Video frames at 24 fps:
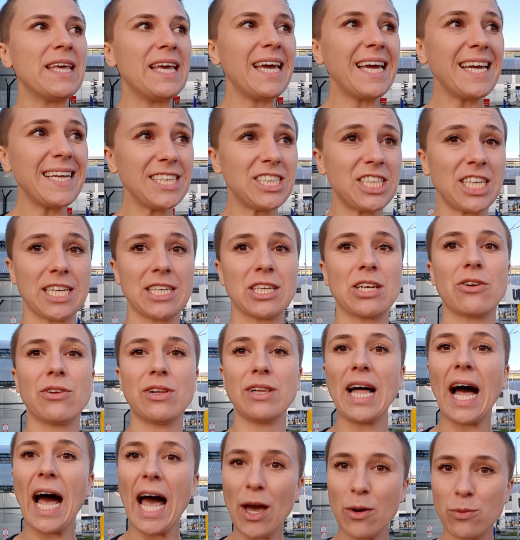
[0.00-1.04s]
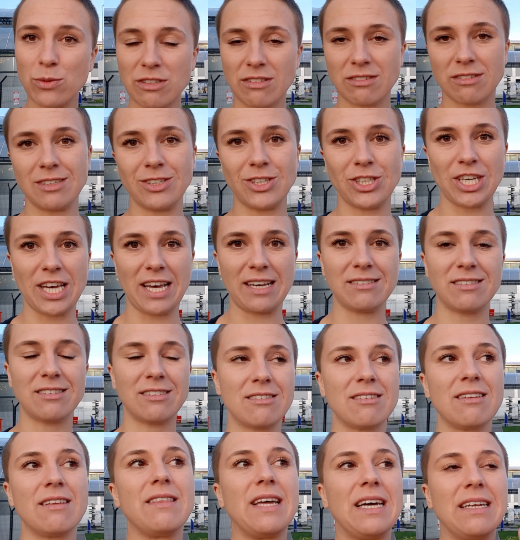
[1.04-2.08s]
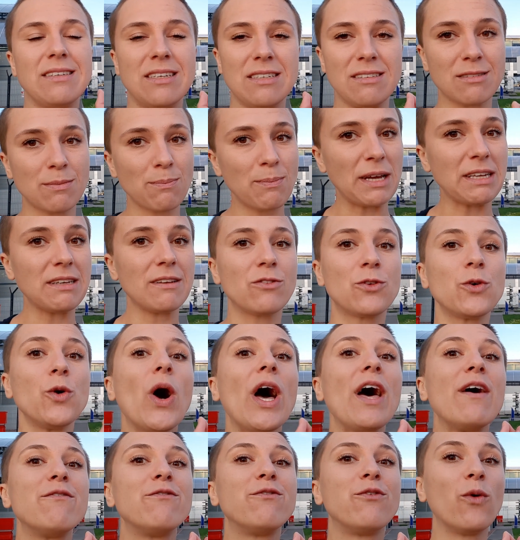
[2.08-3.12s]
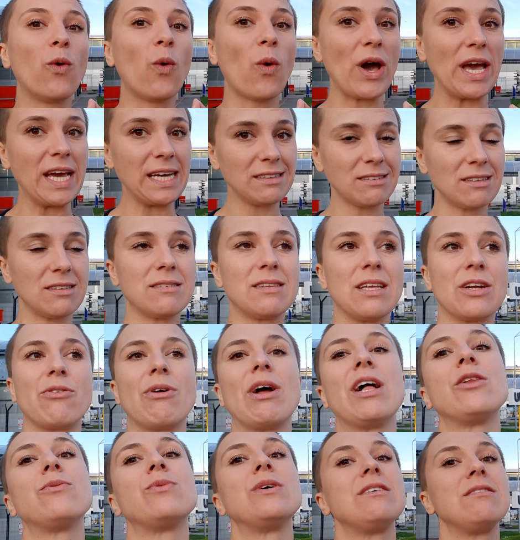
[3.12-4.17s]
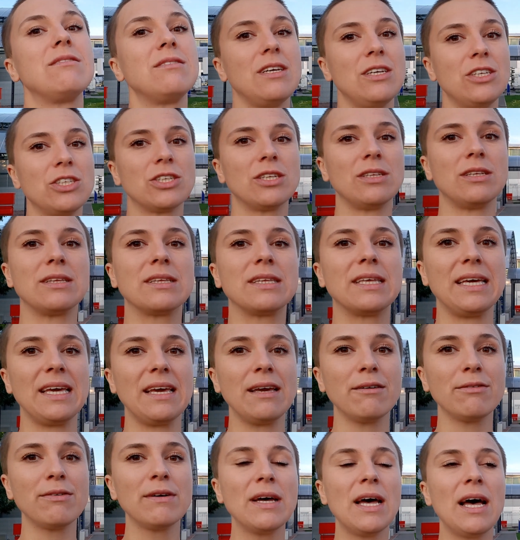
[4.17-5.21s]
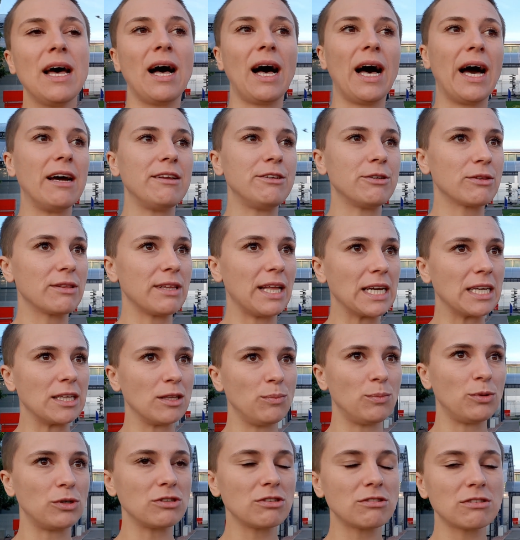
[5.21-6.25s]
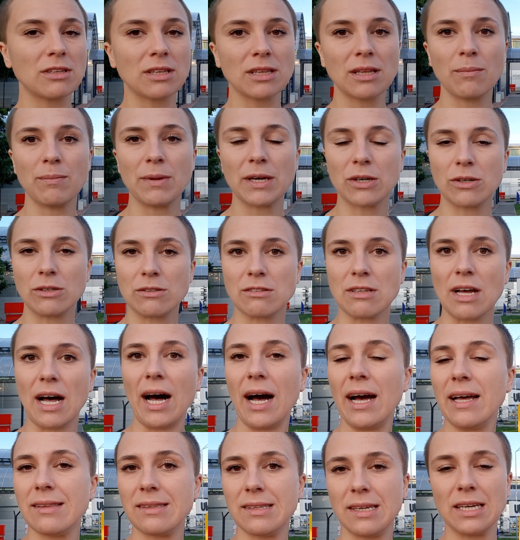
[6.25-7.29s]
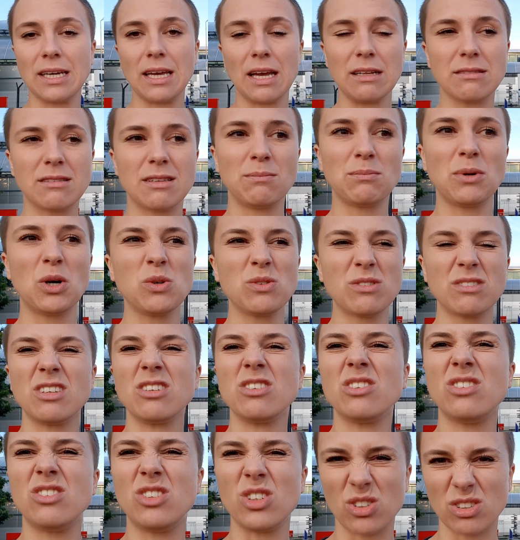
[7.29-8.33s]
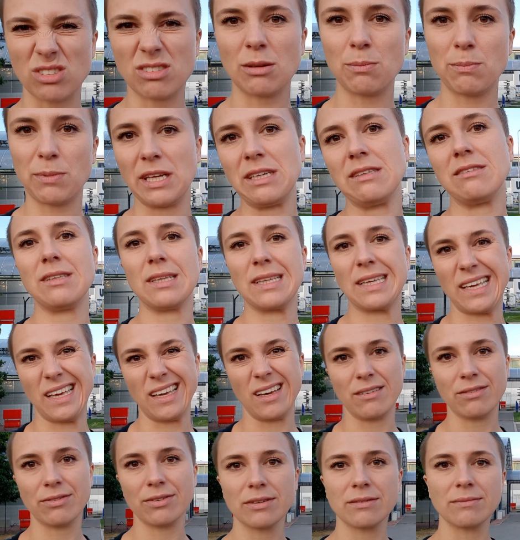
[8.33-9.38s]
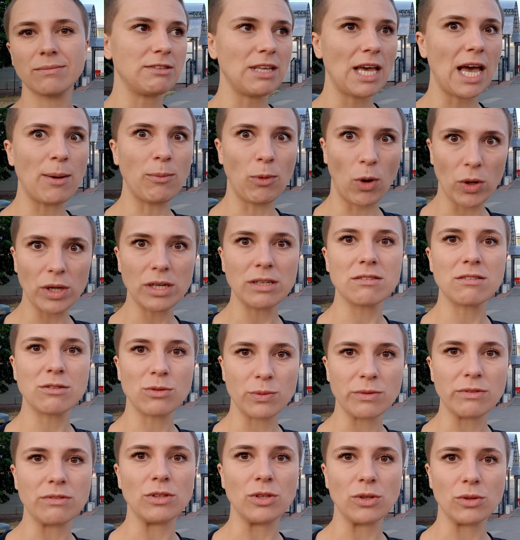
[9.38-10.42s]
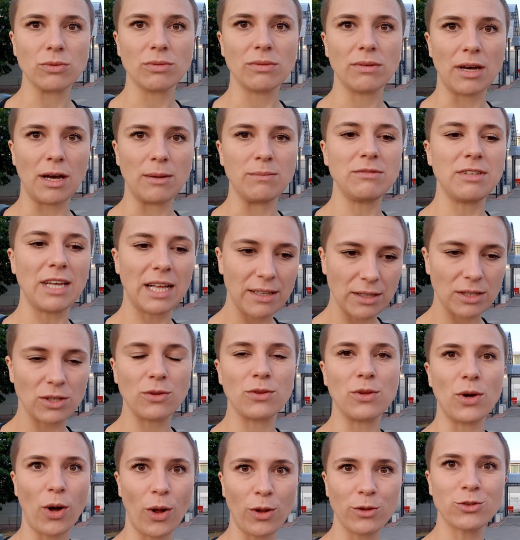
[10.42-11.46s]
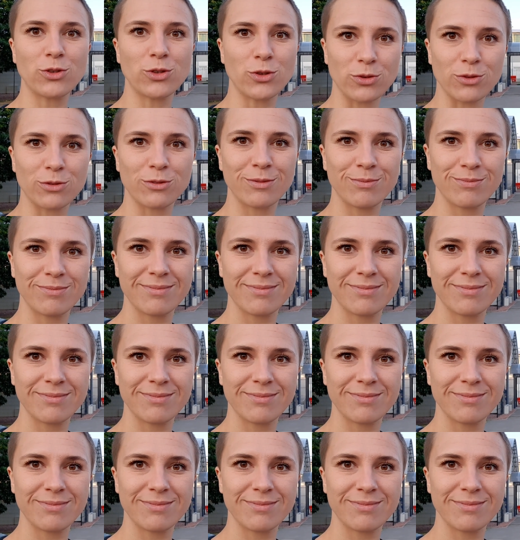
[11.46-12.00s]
In general, I would suggest that it's better to avoid the railway station in Kyiv. I don't like it personally because I think it's the most dirty place in Kyiv. See, I'm honest with you. I'm telling you the whole truth.